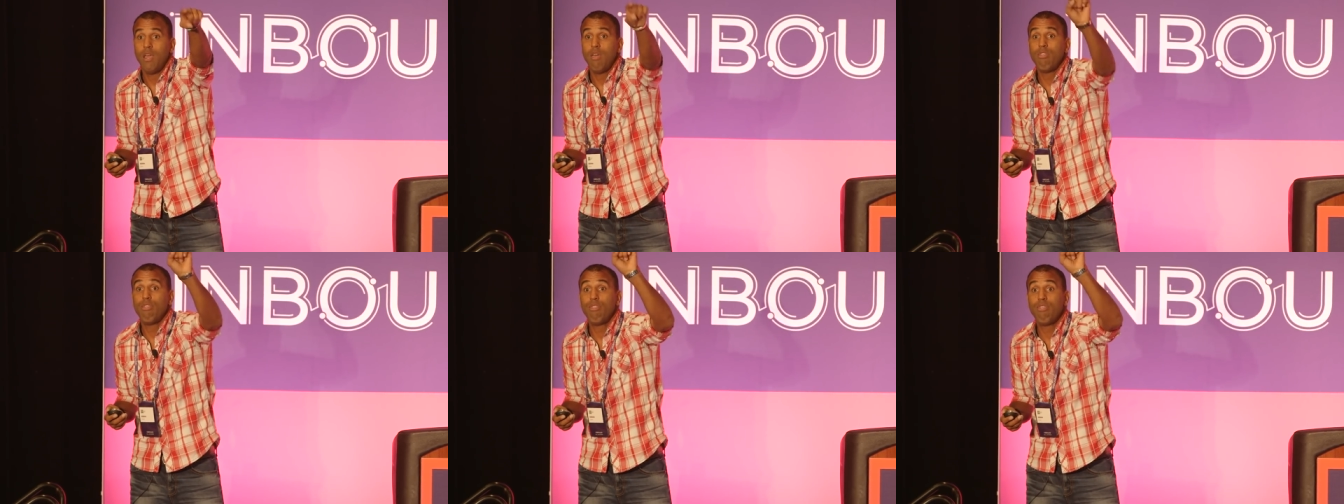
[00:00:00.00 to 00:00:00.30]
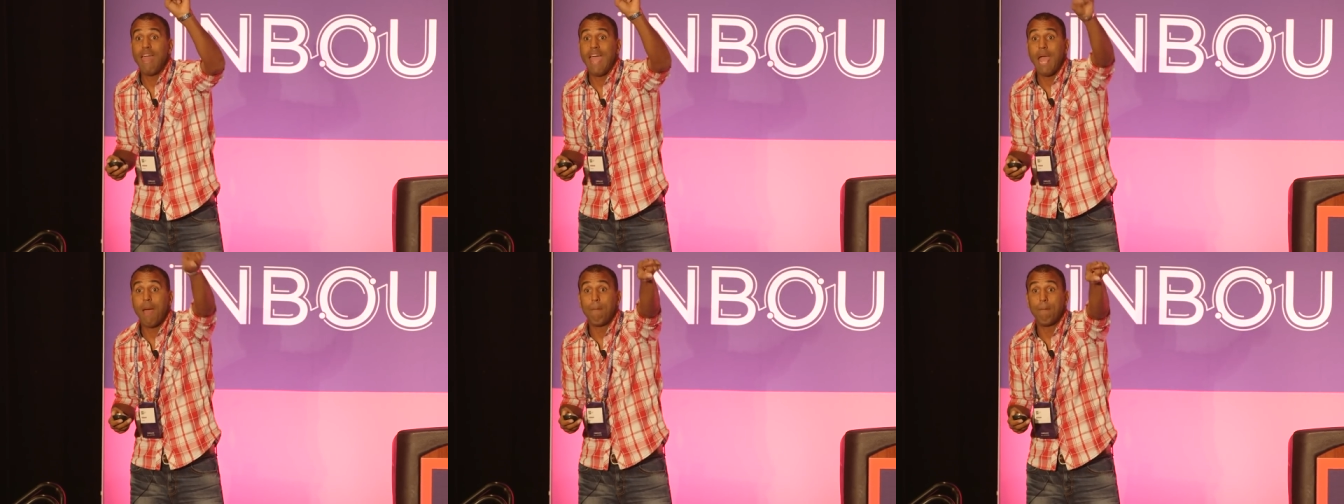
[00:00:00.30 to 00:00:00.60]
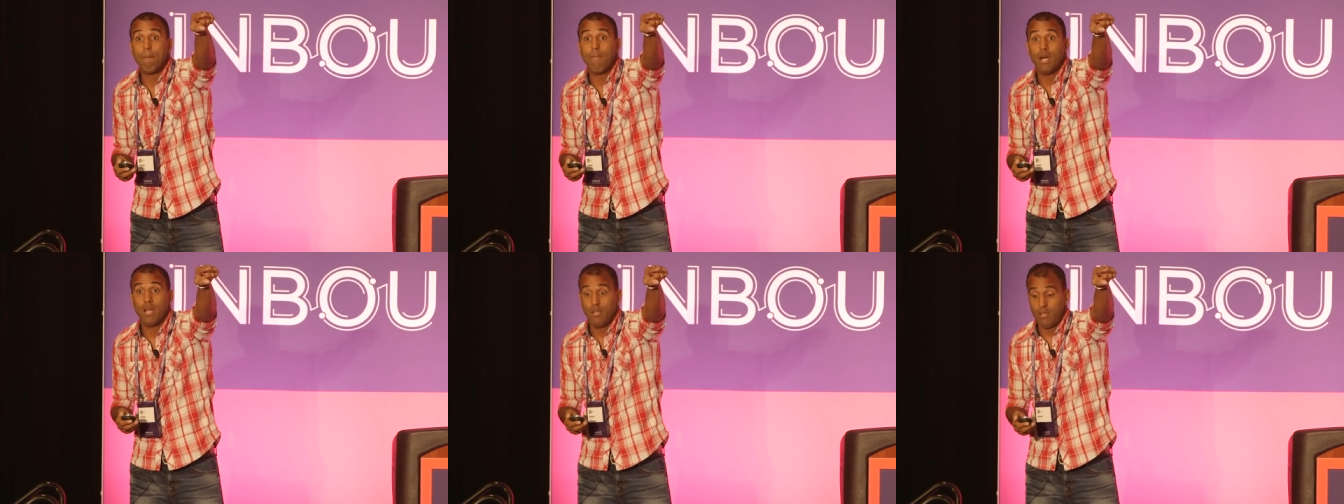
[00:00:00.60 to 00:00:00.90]

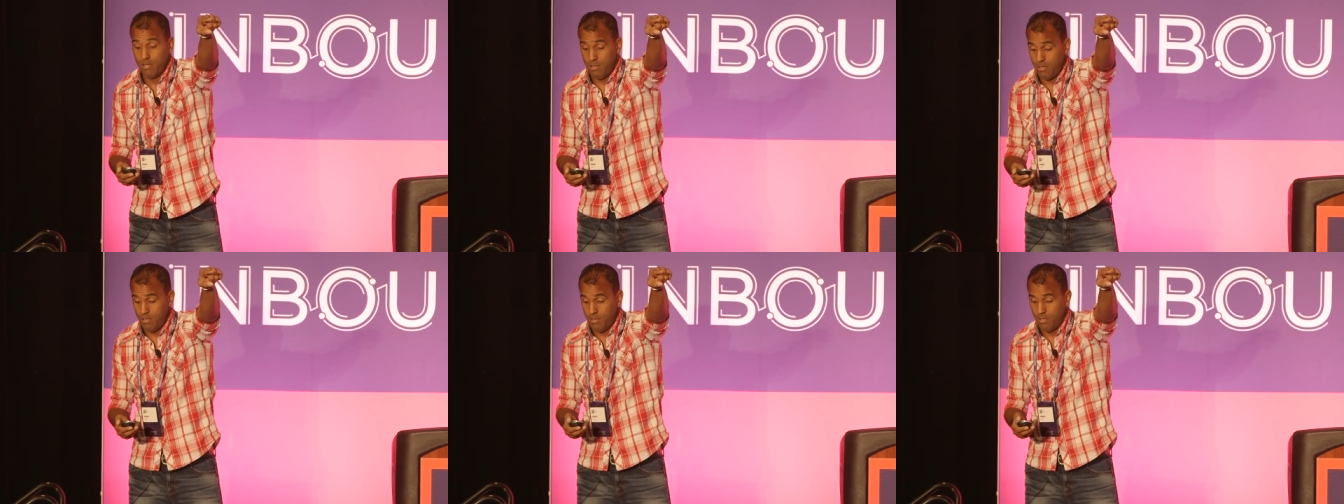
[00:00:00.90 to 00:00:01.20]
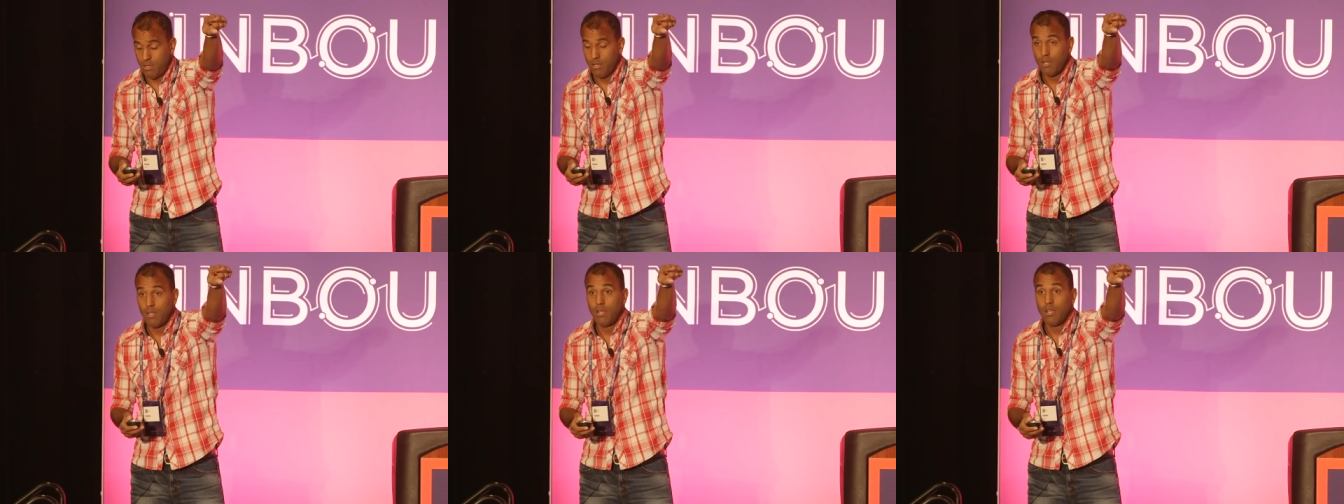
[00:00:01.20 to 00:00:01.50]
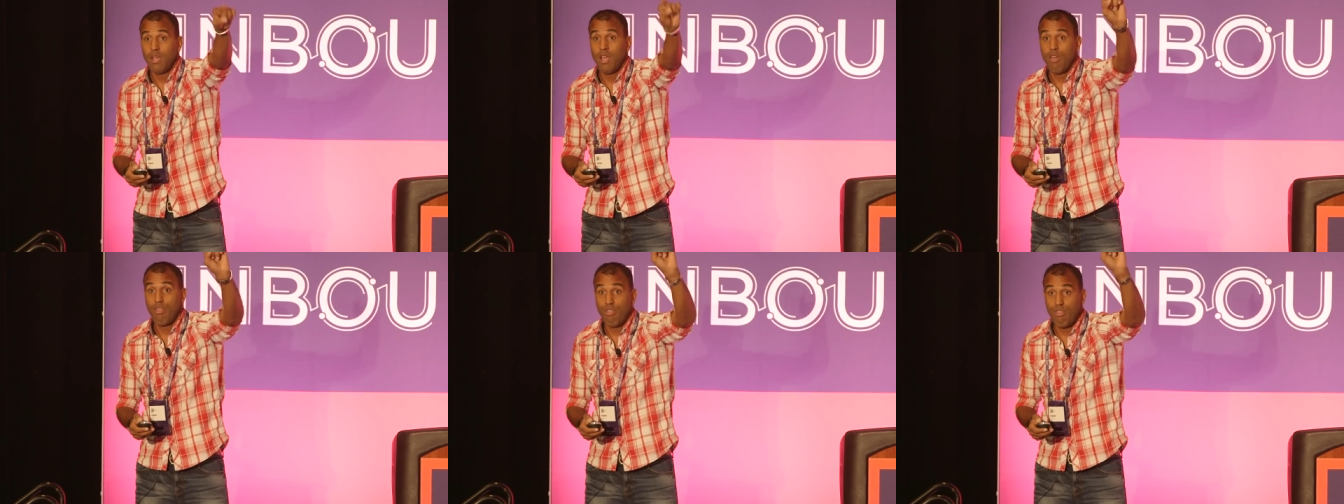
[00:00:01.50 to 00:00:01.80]
Them.
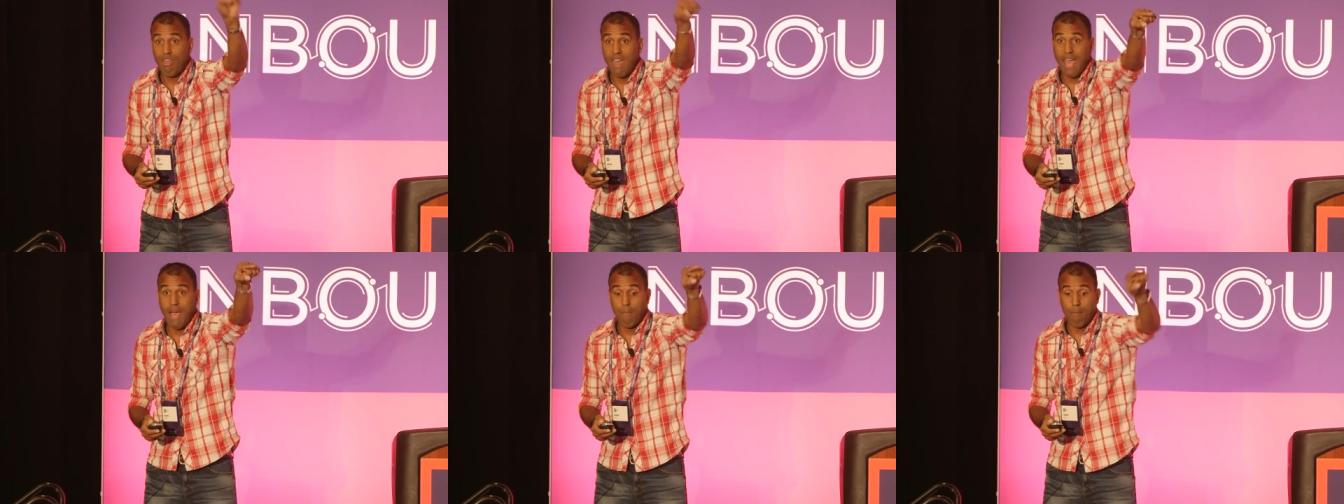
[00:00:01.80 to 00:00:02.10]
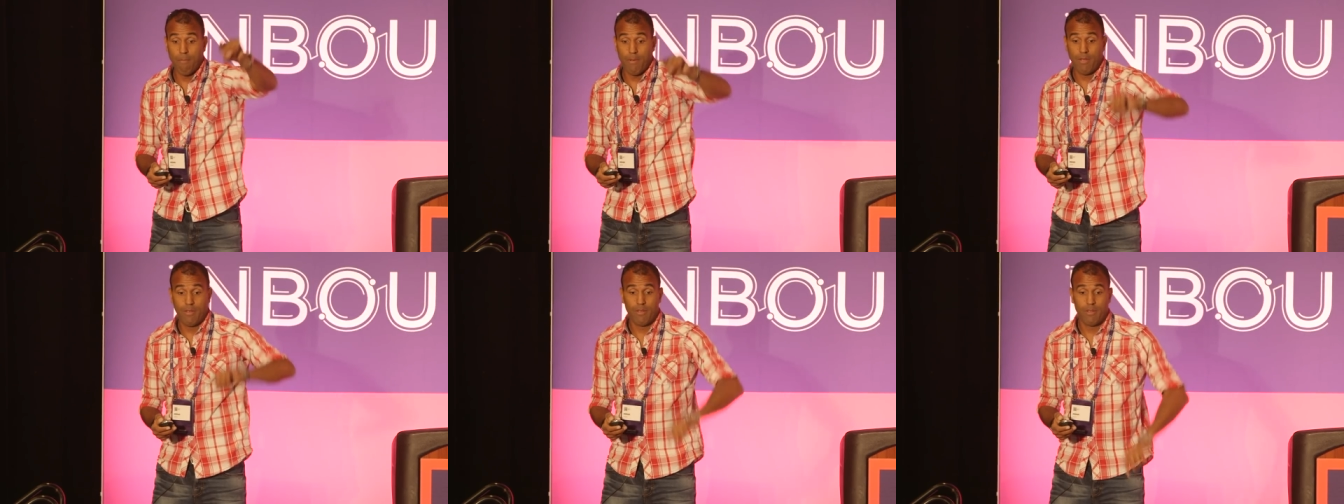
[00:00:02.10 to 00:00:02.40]
Them.